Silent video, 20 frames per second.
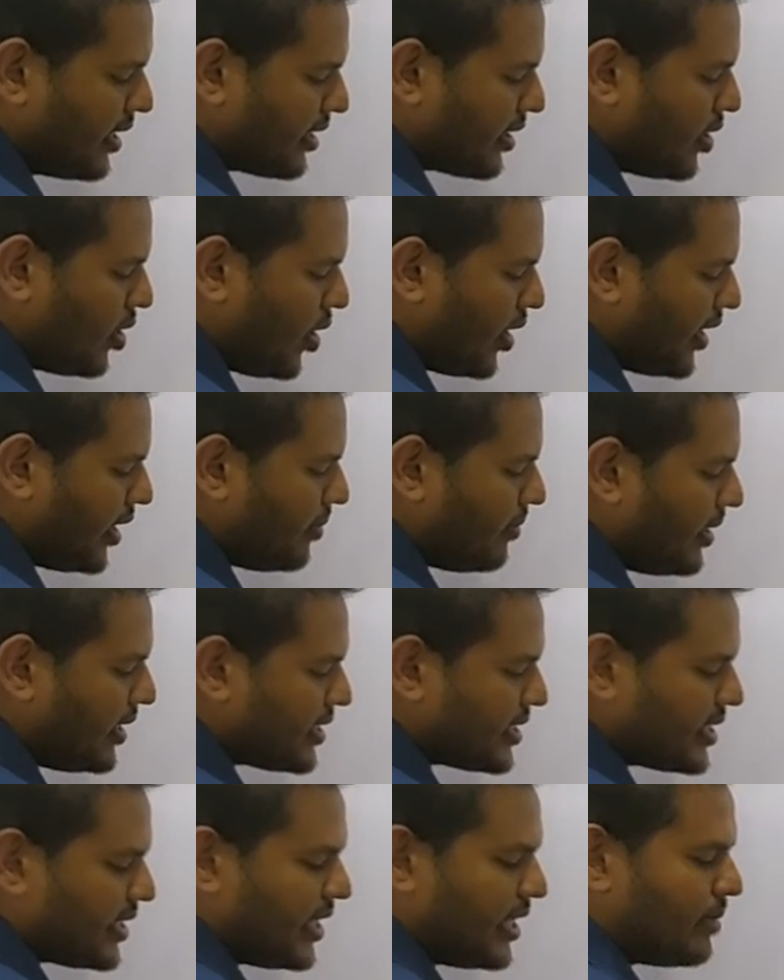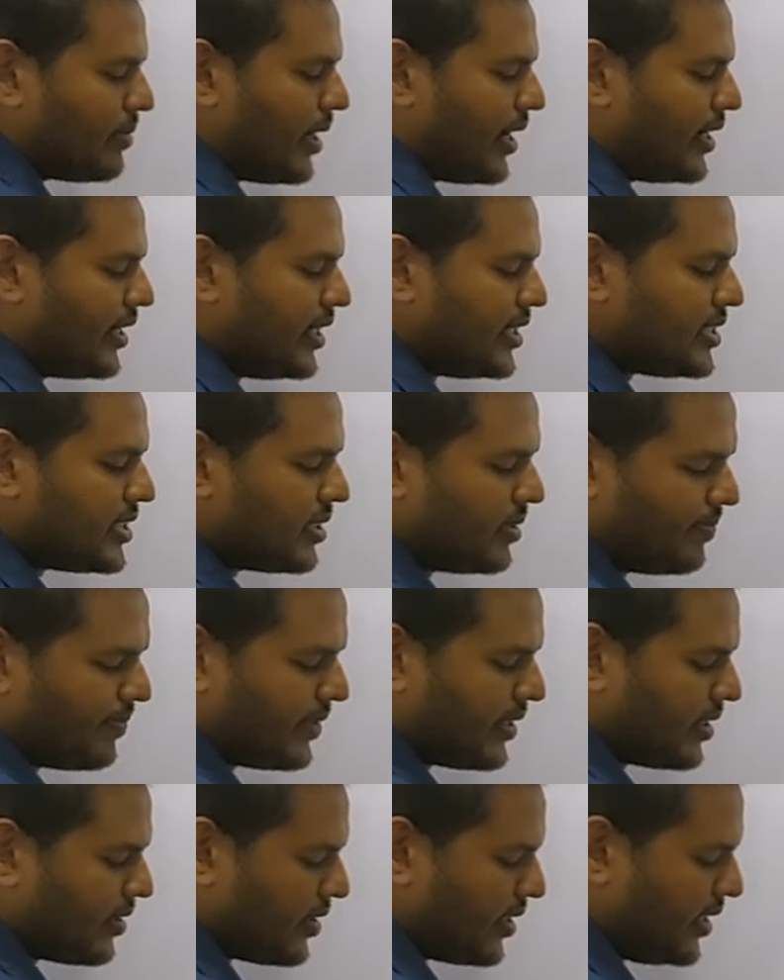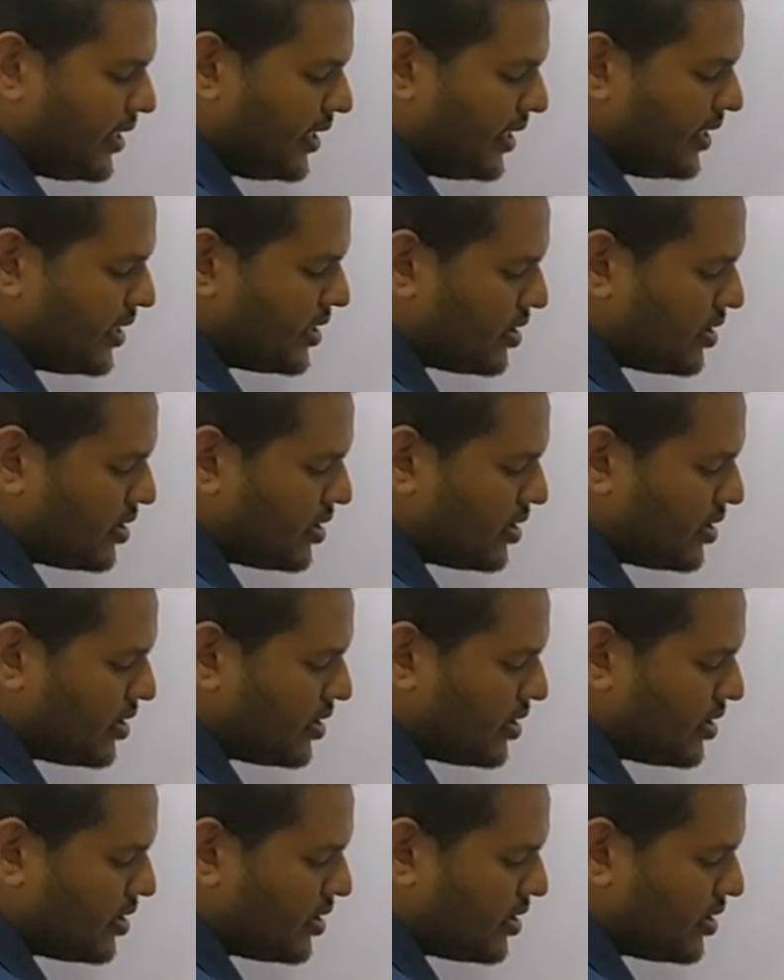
Chlorine means Cl-. Okay?